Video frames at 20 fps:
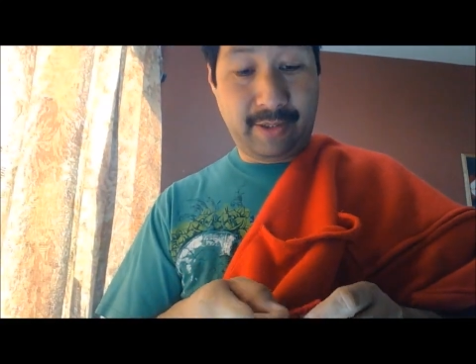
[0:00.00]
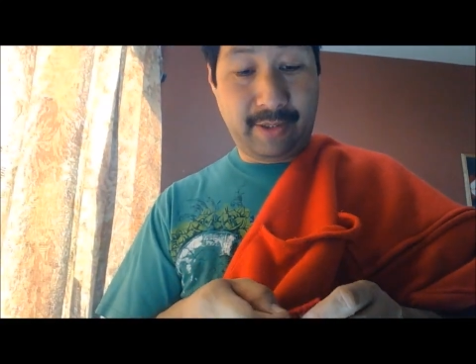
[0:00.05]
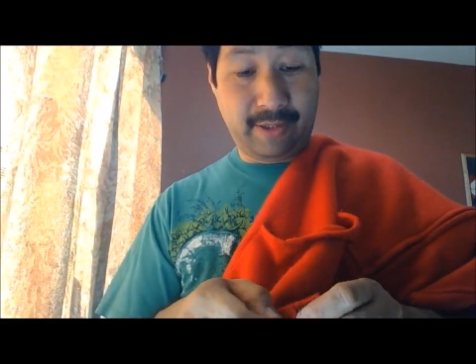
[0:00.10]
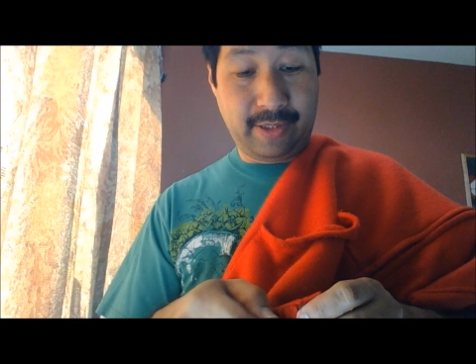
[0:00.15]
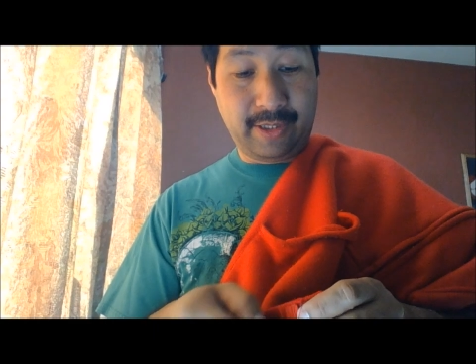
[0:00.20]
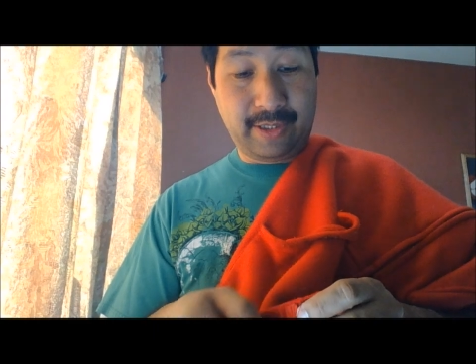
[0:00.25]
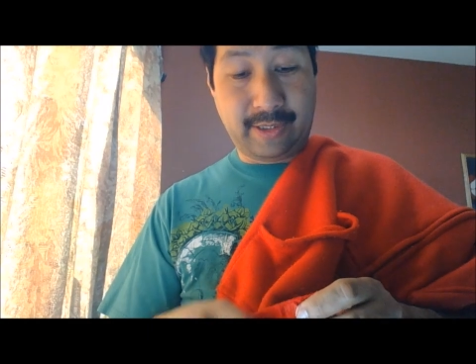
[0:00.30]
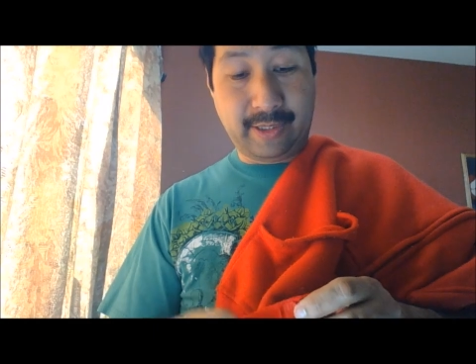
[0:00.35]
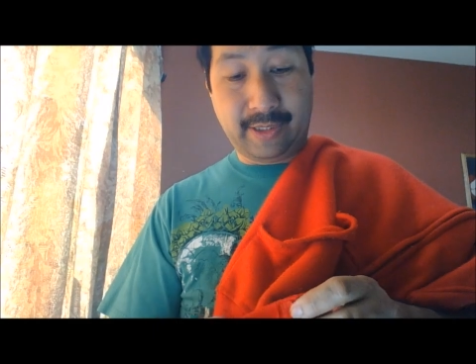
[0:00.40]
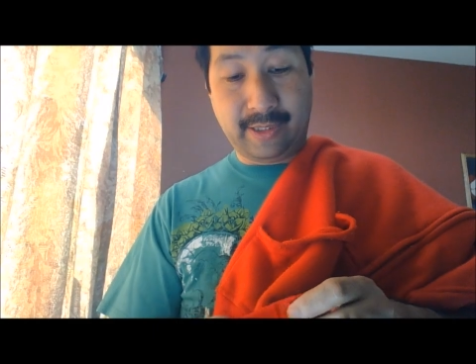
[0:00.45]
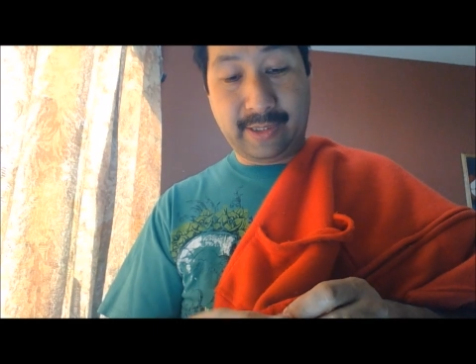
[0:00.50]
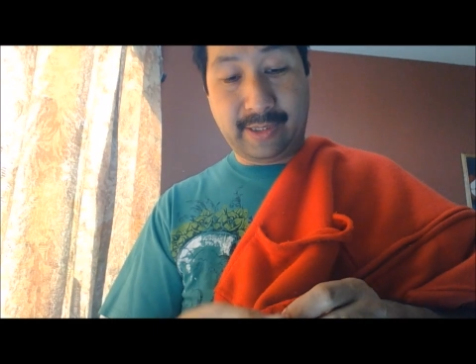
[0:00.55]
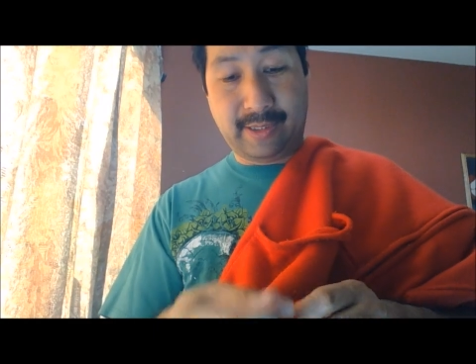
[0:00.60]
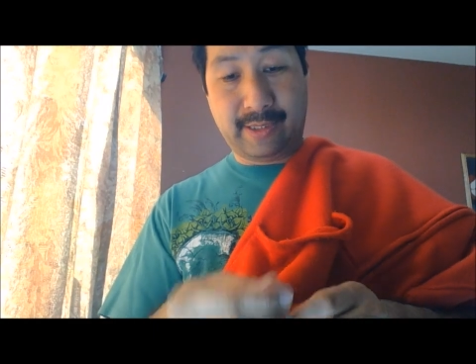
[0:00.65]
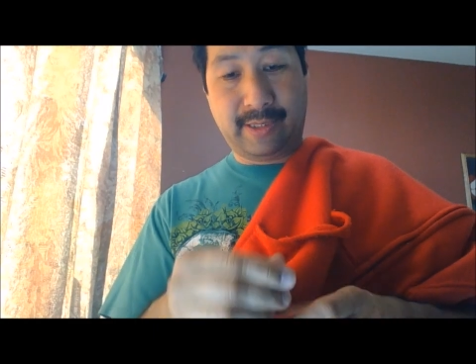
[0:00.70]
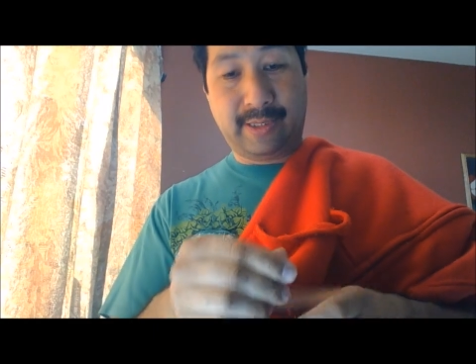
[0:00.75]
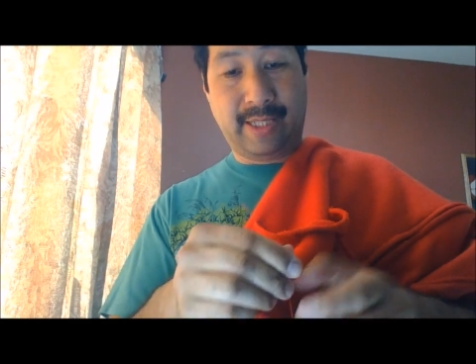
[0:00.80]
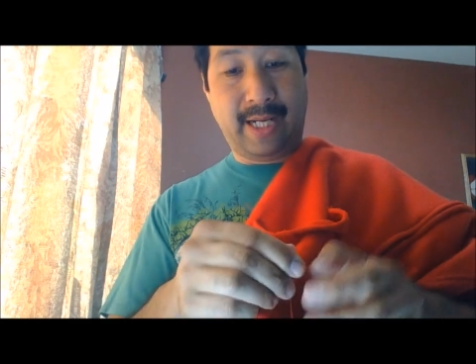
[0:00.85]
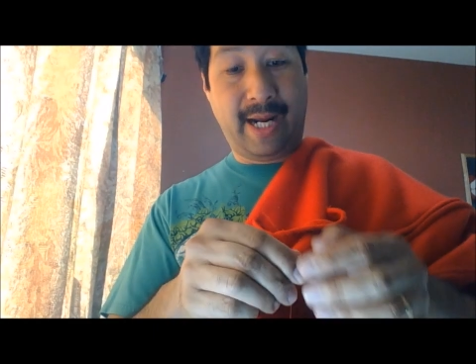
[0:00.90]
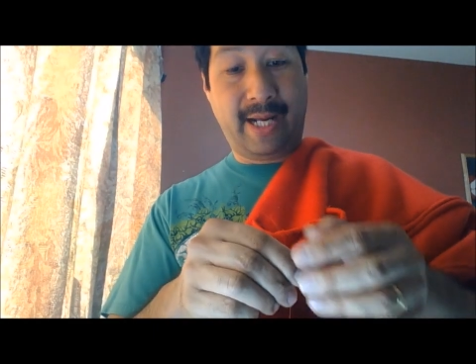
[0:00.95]
You're just going to
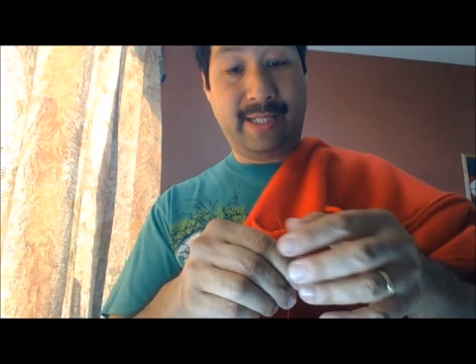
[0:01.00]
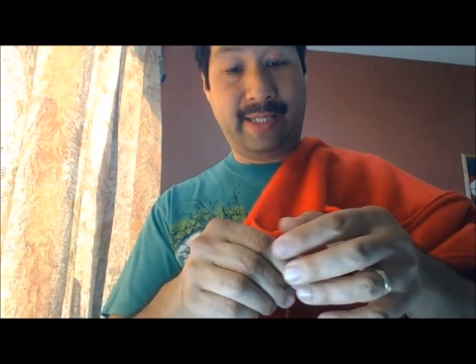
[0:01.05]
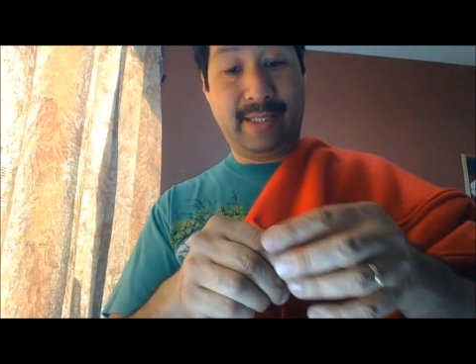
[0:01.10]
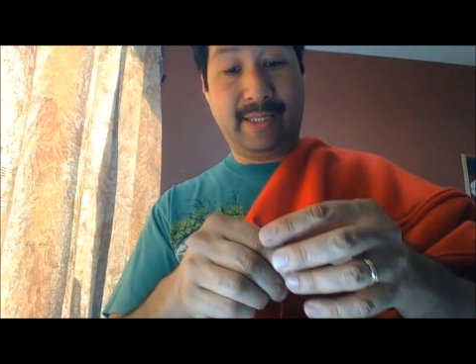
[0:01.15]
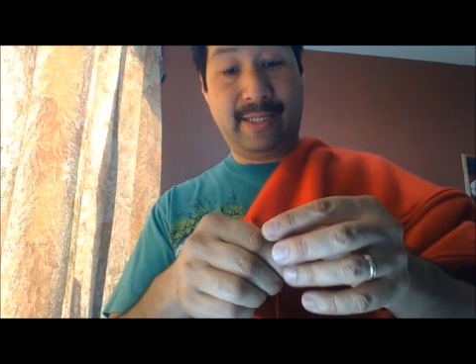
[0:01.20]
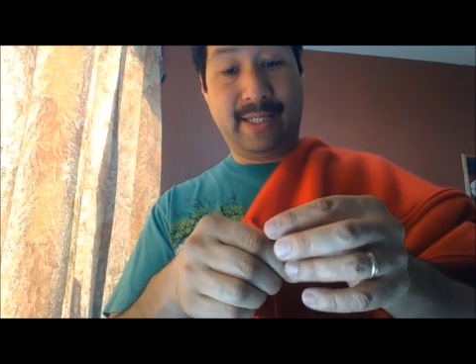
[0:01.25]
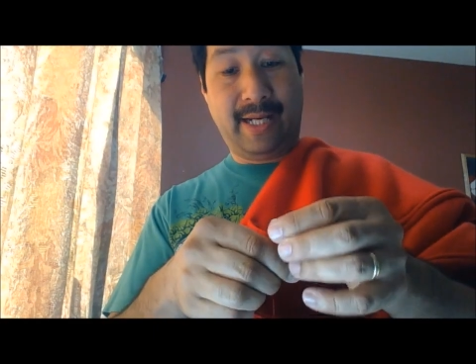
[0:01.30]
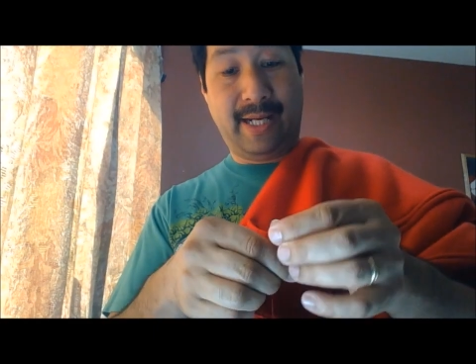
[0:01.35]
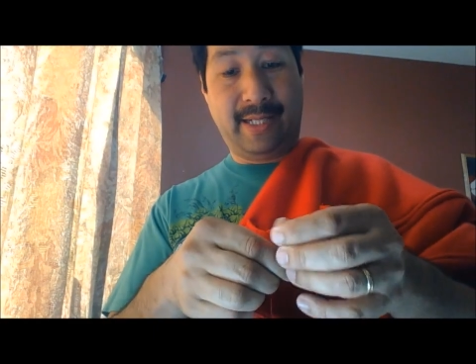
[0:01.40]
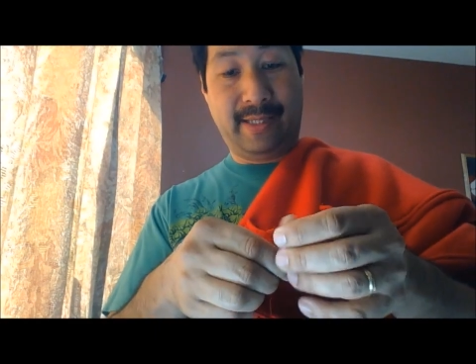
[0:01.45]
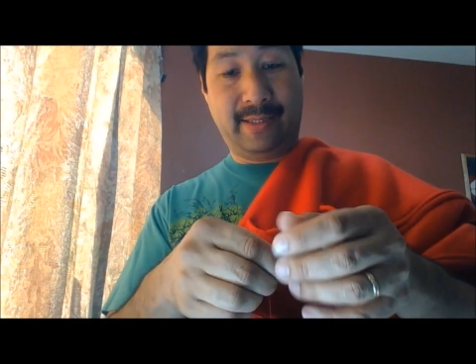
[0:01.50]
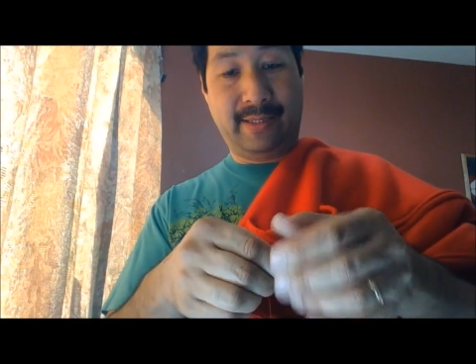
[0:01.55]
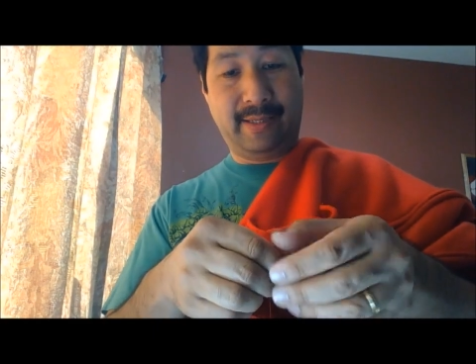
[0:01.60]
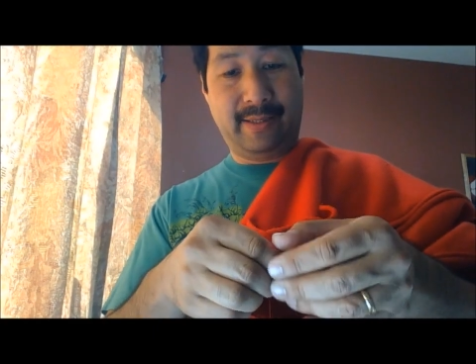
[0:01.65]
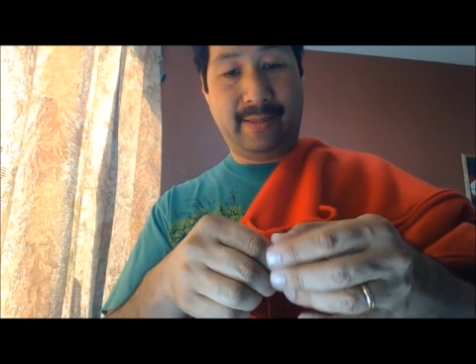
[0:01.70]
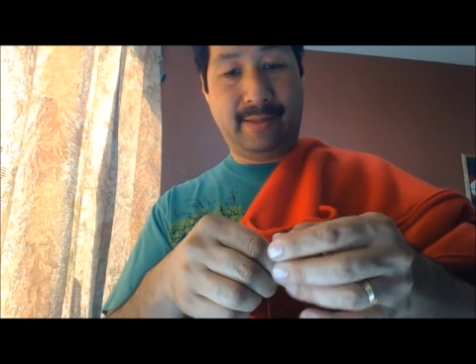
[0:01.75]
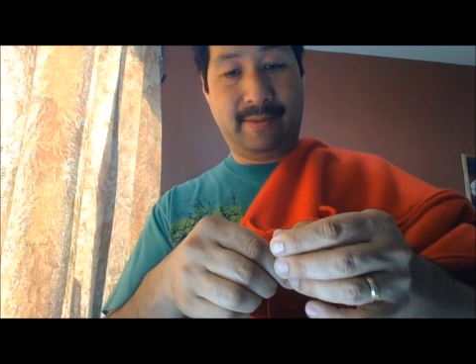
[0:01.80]
tie the knot